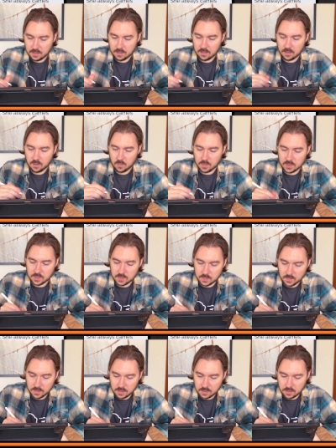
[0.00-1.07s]
here, which is
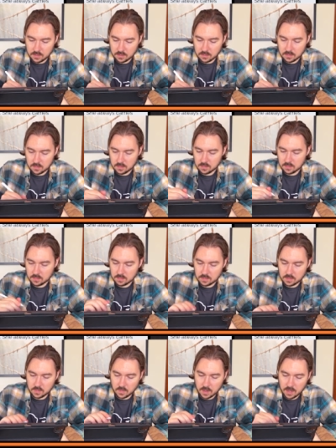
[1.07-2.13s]
really
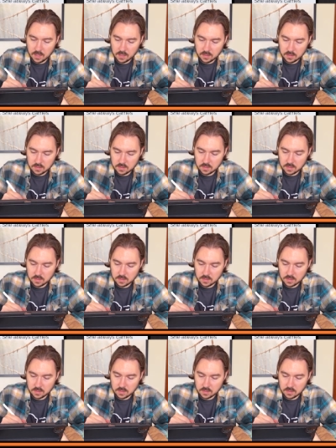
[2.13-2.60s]
strange.